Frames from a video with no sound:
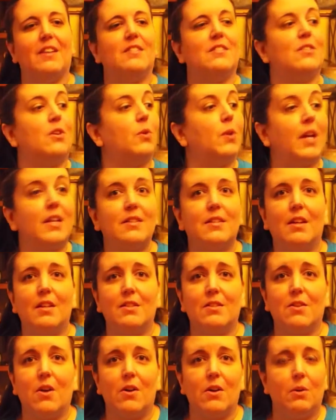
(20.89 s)
So let's get
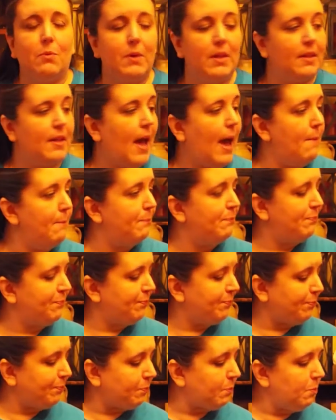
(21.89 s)
started with that.
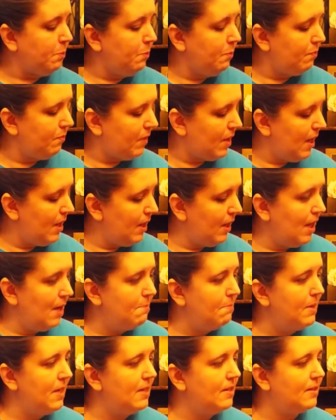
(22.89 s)
Let
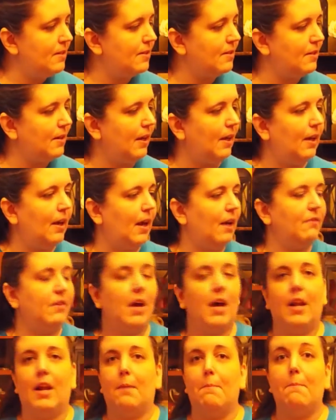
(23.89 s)
me see, I've
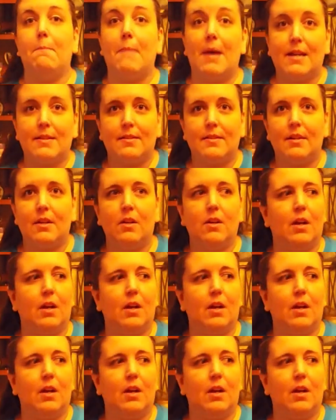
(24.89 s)
got a mess here.